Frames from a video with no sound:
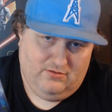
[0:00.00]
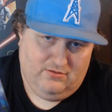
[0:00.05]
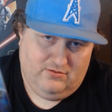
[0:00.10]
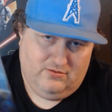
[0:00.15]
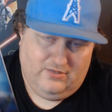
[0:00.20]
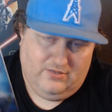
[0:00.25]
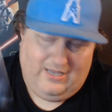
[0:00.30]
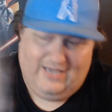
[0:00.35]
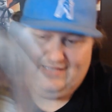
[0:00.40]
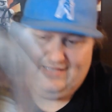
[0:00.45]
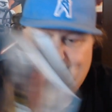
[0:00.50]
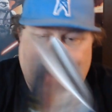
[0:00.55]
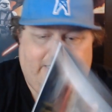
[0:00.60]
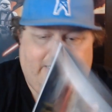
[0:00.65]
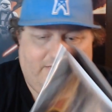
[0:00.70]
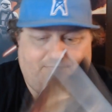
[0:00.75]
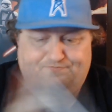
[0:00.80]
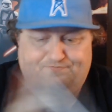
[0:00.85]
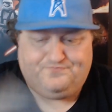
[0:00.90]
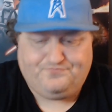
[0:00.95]
I think
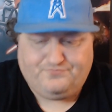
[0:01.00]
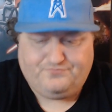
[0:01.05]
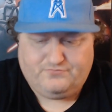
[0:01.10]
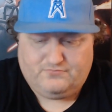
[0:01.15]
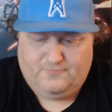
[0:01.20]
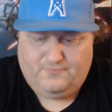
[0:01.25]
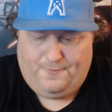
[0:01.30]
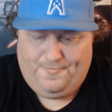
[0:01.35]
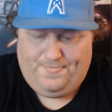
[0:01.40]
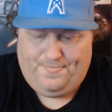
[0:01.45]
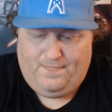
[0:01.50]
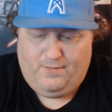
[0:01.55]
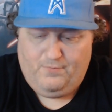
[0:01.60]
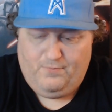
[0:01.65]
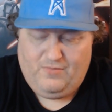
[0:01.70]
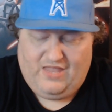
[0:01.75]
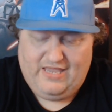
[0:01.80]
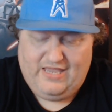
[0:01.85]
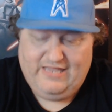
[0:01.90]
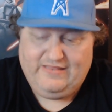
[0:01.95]

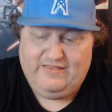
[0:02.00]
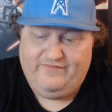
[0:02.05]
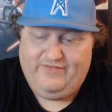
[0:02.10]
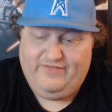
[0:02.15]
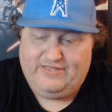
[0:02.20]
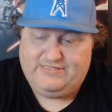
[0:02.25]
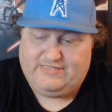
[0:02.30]
Ethan Van